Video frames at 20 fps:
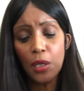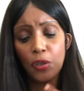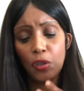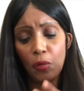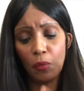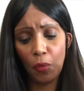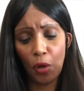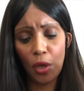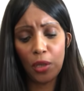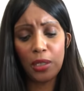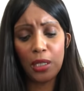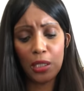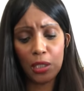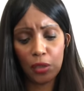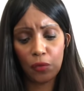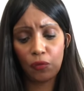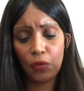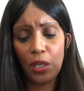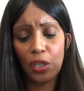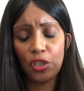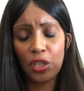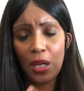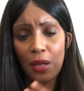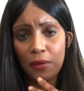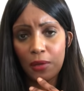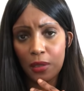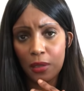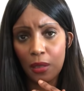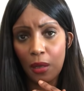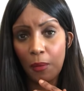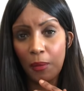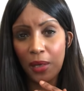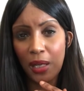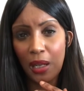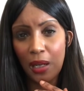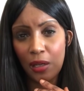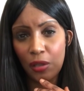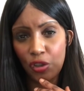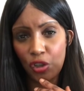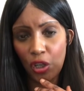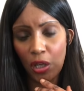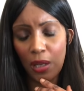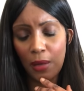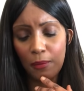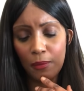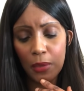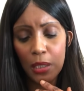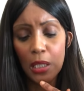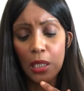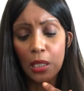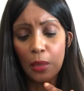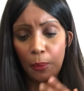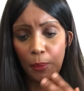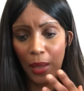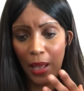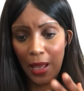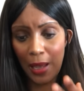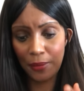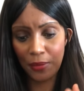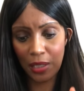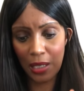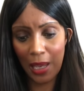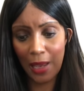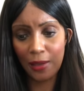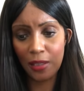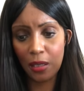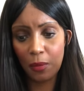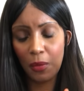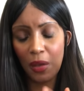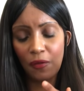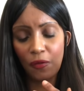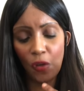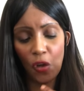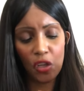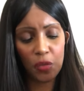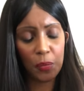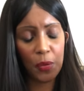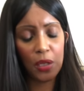you might need to reach out to somebody at a gym, perhaps get some advice.